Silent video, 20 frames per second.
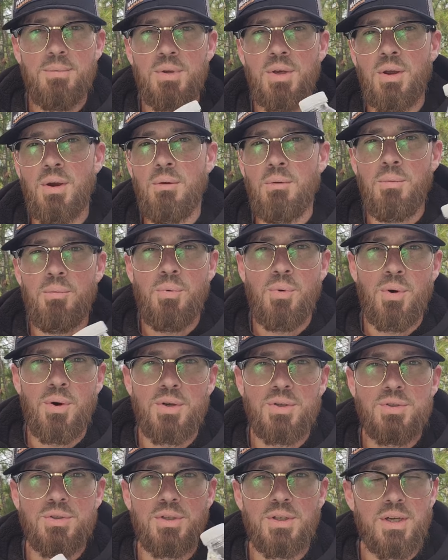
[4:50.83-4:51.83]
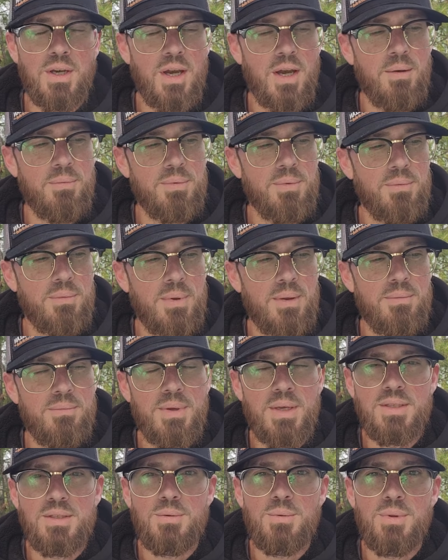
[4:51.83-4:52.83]
You know, I would pour it into a cup and maybe
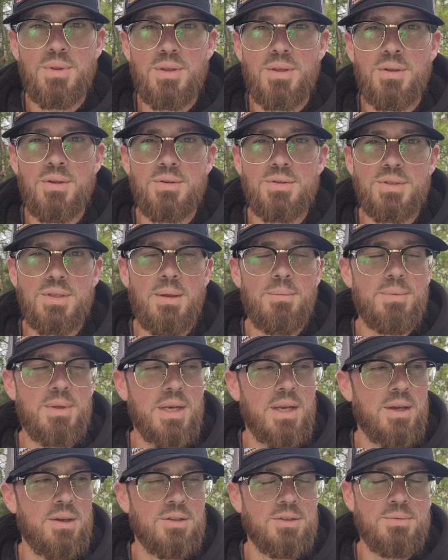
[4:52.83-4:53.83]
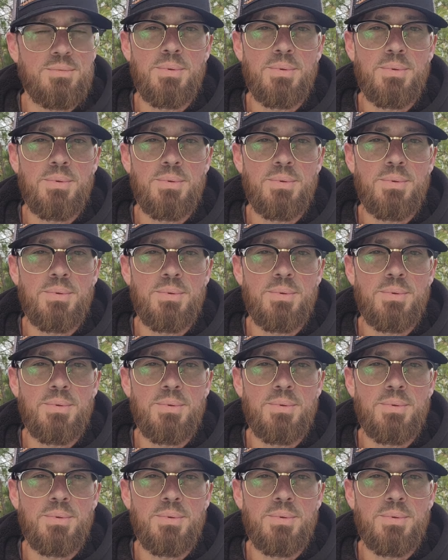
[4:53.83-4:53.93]
mix it with a little something else.